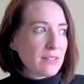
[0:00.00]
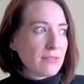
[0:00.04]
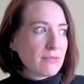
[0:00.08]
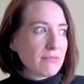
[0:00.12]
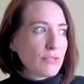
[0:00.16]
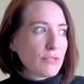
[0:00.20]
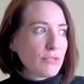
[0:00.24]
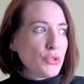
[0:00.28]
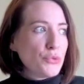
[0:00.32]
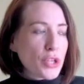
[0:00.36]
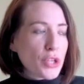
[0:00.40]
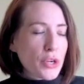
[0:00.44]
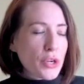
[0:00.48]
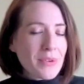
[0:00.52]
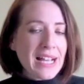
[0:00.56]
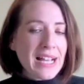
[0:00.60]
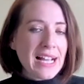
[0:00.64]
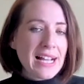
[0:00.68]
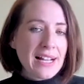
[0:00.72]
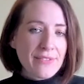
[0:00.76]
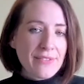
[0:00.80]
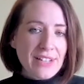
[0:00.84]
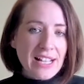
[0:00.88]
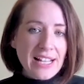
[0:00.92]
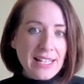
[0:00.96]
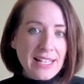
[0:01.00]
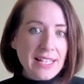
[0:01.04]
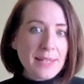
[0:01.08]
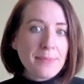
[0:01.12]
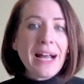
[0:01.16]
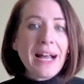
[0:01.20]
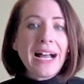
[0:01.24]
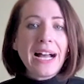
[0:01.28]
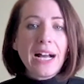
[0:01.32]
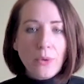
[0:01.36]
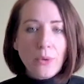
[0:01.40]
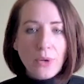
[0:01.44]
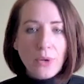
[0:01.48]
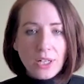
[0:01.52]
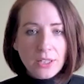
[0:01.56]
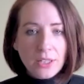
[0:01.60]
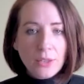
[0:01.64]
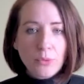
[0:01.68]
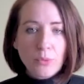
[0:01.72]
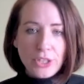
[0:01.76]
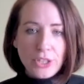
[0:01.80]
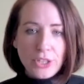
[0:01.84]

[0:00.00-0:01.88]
you don't have any power